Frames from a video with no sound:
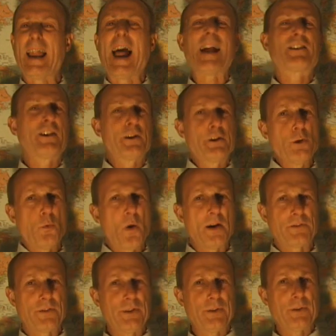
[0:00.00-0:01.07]
I tell you
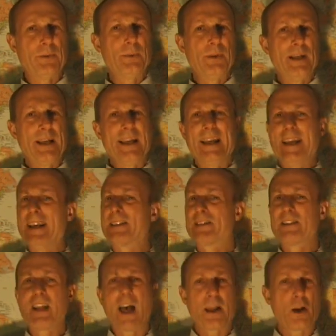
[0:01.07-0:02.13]
what, too,
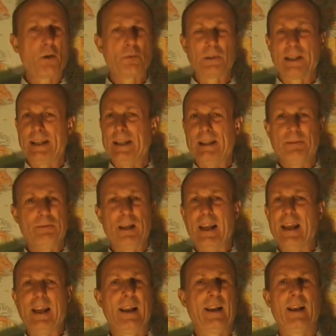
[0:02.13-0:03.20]
it's not only,
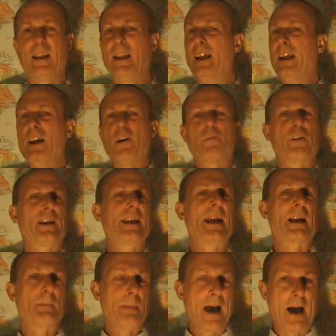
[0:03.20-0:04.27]

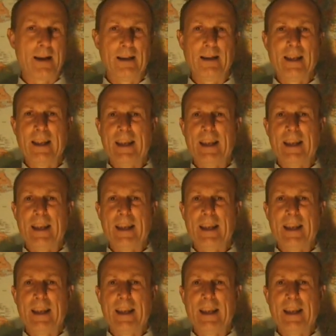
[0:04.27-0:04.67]
forget about it.